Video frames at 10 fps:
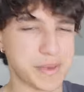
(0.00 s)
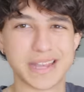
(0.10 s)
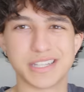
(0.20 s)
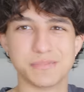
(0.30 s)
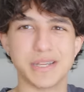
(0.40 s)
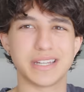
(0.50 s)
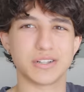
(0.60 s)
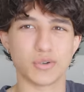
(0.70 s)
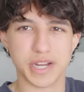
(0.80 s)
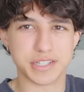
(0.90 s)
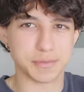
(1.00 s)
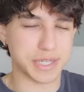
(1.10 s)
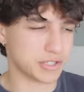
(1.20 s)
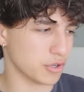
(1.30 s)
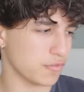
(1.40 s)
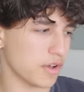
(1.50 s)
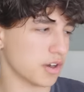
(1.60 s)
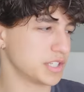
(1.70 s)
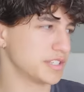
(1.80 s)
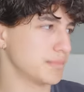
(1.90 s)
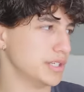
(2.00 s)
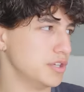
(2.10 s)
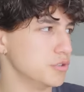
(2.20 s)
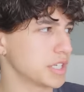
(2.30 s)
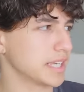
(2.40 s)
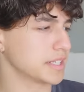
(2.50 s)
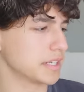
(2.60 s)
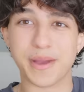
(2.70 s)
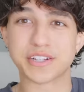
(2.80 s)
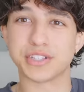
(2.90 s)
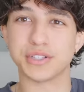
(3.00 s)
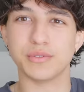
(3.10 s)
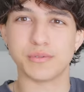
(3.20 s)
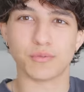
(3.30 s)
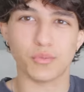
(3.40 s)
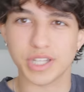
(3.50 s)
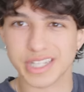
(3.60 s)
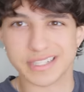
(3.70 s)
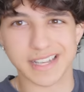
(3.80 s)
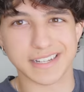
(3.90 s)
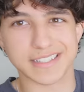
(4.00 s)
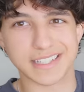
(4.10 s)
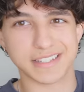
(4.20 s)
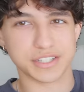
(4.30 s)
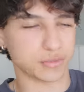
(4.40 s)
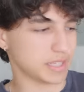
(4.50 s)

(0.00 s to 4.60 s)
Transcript: bag has been great to me so far since I've been using it. I'm actually really excited to get this